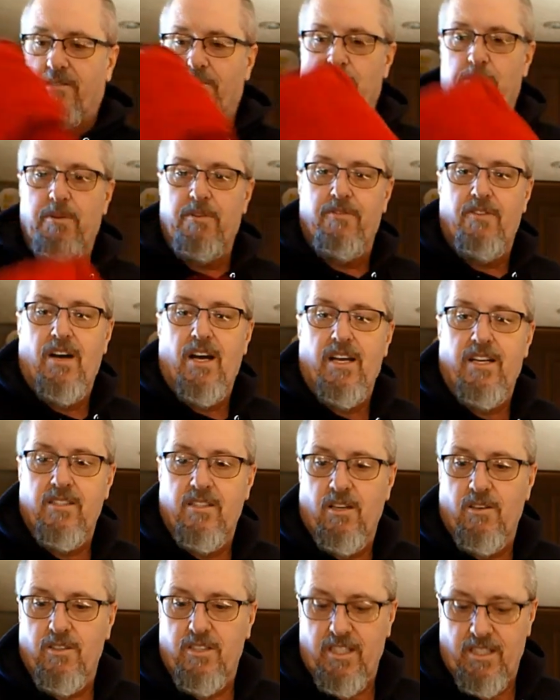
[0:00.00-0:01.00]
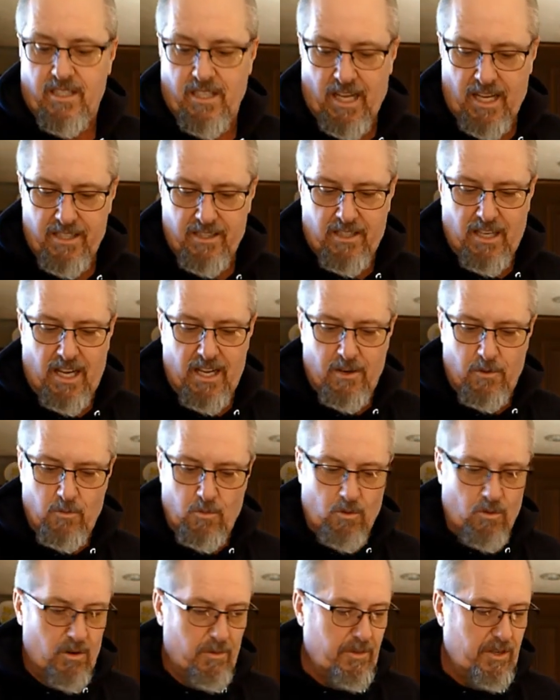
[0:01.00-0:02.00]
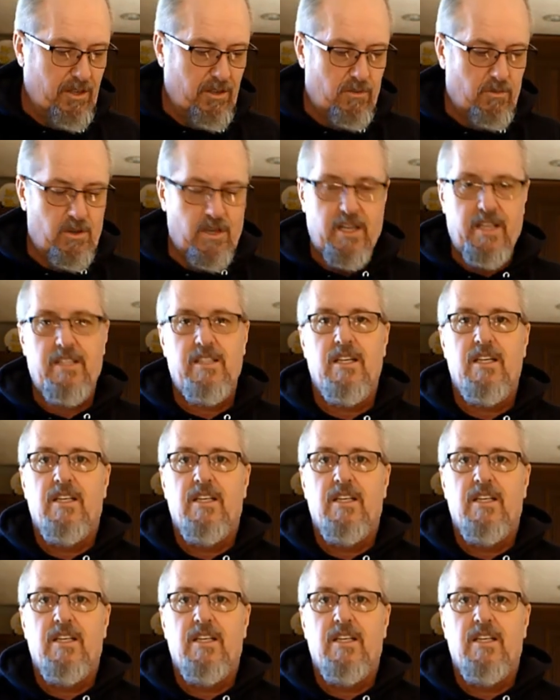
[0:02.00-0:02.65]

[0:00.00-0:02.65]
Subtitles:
will be fine as long as it's nice, kind of warm. You don't want it